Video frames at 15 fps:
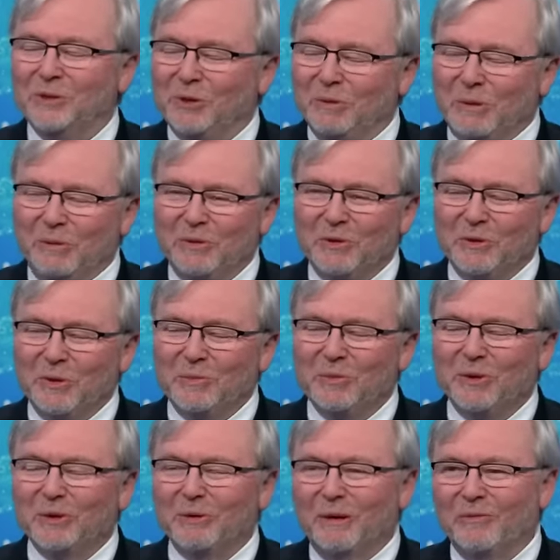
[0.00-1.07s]
Good to be with you on the
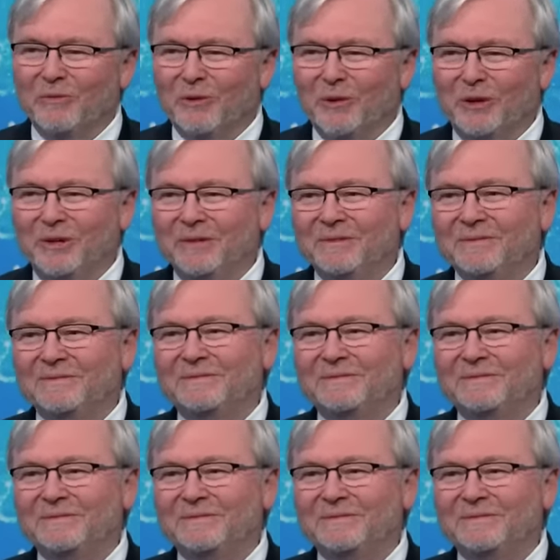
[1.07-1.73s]
program, Fareed.